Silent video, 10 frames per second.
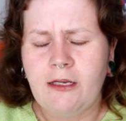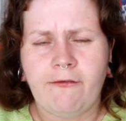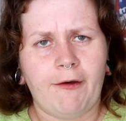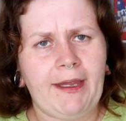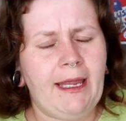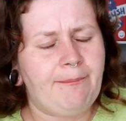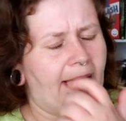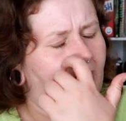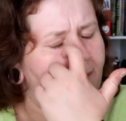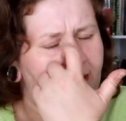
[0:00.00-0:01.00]
You've got that
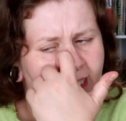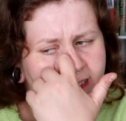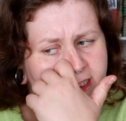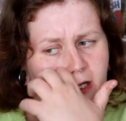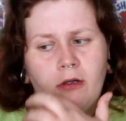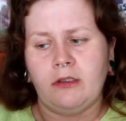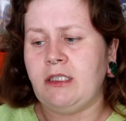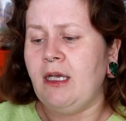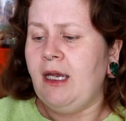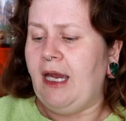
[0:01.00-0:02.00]
pink Himalayan
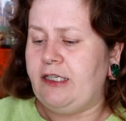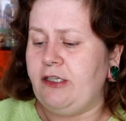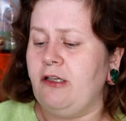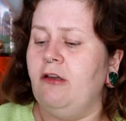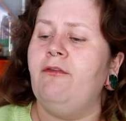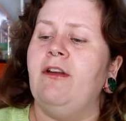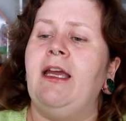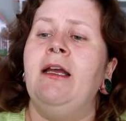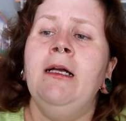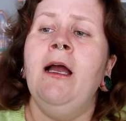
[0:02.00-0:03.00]
salt. It's just
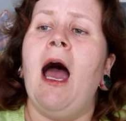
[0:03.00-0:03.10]
lovely.